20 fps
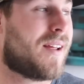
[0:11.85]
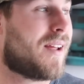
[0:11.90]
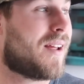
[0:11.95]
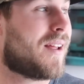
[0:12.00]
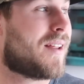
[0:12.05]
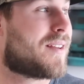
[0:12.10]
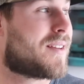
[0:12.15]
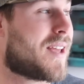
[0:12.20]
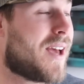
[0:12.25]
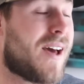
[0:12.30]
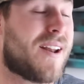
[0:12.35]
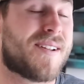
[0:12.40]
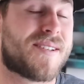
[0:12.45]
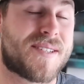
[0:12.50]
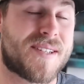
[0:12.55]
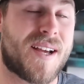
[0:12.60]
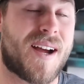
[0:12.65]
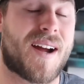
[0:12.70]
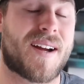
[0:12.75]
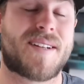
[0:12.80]
It kind of
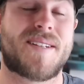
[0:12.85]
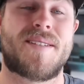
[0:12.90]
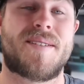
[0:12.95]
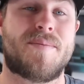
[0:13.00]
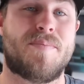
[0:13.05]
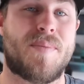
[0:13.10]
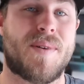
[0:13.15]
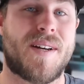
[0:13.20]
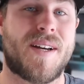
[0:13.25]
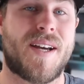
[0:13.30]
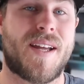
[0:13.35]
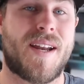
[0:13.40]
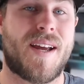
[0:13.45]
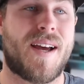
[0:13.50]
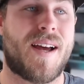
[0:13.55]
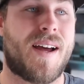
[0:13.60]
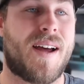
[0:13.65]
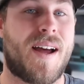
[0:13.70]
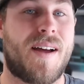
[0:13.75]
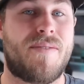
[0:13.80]
sucks, but
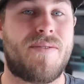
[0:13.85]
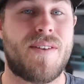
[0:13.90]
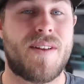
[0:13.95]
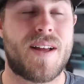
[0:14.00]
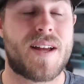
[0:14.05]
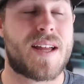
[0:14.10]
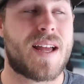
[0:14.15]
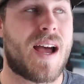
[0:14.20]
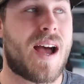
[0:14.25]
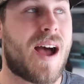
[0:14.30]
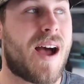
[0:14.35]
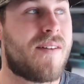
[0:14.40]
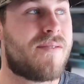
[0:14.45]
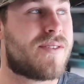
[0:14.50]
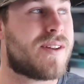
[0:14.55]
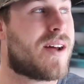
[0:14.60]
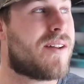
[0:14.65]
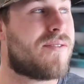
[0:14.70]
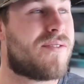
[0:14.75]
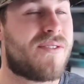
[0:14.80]
I feel like I've
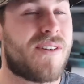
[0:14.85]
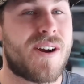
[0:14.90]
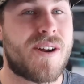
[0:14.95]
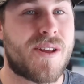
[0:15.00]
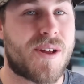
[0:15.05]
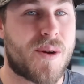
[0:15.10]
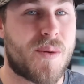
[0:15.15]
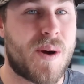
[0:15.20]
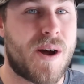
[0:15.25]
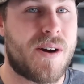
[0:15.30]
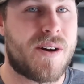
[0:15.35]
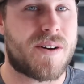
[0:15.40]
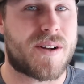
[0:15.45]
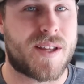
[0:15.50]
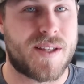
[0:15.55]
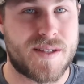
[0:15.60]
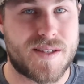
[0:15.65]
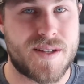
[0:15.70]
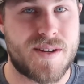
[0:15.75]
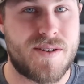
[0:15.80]
done fairly well
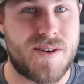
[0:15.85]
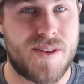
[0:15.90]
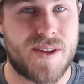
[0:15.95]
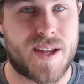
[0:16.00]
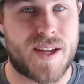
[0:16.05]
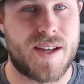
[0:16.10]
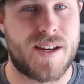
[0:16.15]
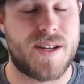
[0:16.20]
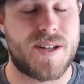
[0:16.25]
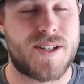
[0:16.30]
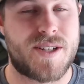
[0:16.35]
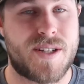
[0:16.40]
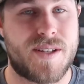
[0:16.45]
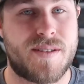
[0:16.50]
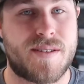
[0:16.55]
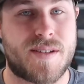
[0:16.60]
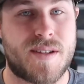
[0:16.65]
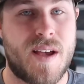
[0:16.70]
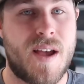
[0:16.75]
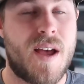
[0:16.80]
considering the
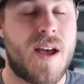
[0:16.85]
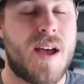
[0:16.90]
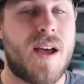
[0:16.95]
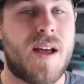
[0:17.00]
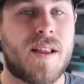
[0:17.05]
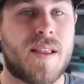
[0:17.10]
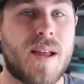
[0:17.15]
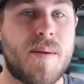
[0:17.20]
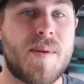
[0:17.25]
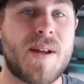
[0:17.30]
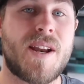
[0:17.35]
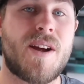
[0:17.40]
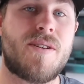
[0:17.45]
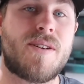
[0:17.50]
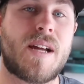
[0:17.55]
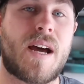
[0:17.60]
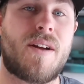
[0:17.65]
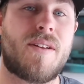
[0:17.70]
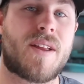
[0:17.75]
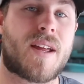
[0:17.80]
conditions. Let me know
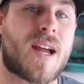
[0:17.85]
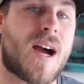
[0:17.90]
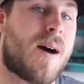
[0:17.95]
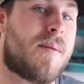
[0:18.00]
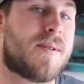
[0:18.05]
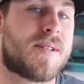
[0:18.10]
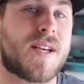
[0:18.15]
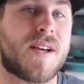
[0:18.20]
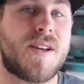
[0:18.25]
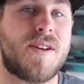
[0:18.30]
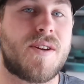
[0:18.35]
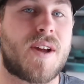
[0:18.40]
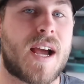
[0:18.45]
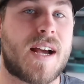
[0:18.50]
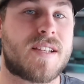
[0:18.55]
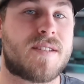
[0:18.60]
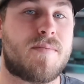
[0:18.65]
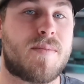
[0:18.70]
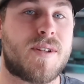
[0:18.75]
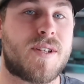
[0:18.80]
down in the comments how you
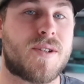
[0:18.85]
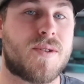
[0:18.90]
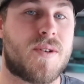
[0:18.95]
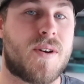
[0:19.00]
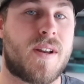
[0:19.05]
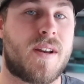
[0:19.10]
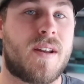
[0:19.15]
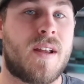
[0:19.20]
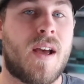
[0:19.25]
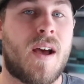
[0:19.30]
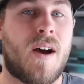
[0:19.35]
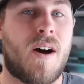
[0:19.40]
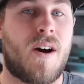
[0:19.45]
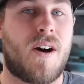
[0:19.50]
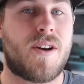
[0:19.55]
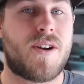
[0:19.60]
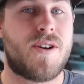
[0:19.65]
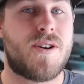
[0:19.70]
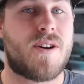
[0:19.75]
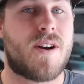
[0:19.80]
guys have been doing
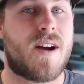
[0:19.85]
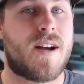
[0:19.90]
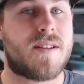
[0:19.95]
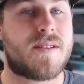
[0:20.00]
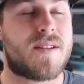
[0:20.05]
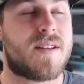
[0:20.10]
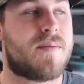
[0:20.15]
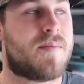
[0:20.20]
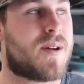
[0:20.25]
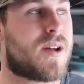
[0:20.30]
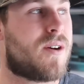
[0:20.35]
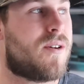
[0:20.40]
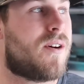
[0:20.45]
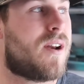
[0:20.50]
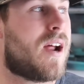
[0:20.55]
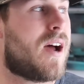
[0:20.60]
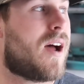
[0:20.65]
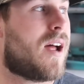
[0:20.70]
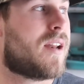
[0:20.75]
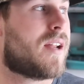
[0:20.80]
on your hunts that you've been going
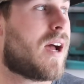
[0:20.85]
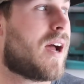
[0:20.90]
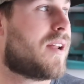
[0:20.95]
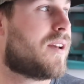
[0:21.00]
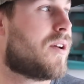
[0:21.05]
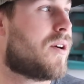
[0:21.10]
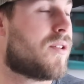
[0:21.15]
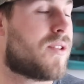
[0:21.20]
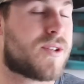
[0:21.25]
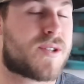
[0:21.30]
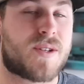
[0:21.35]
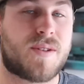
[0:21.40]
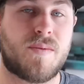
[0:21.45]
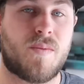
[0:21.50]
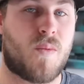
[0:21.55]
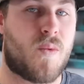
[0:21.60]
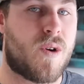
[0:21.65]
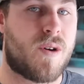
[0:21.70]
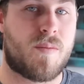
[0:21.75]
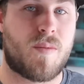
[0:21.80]
on. I know this
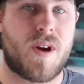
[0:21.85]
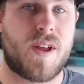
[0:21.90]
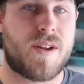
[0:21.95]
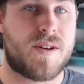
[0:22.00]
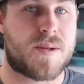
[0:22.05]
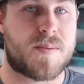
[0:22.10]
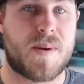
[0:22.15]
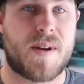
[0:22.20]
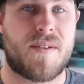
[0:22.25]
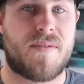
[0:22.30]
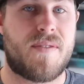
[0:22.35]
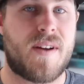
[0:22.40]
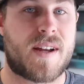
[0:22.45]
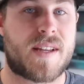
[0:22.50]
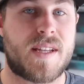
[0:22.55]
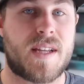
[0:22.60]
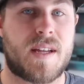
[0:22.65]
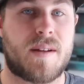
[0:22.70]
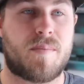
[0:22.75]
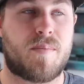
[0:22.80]
warm weather's been
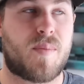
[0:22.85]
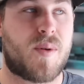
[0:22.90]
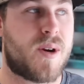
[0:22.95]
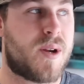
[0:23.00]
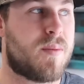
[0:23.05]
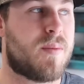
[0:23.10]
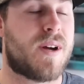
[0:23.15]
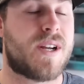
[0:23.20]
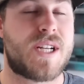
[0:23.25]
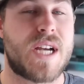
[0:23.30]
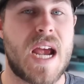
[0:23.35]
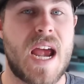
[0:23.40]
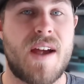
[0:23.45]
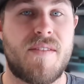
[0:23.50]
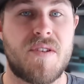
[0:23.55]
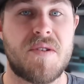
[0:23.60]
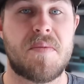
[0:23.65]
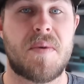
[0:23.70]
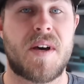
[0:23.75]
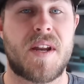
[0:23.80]
affecting pretty much
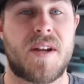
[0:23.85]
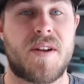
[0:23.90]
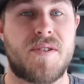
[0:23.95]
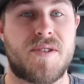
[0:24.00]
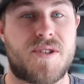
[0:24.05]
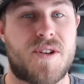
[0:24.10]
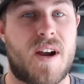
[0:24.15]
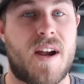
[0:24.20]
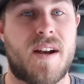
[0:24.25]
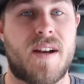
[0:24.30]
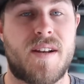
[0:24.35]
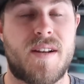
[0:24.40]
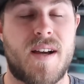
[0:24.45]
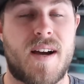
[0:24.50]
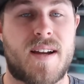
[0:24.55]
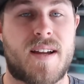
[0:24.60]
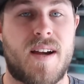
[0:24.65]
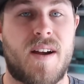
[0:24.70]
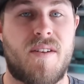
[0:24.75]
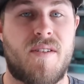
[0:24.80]
everybody who's trying to
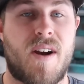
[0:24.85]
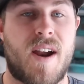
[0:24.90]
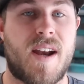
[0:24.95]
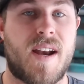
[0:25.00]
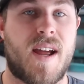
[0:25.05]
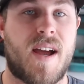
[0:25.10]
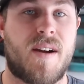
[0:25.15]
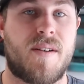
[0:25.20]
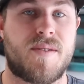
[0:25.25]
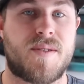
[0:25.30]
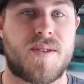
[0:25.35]
duck hunt right now.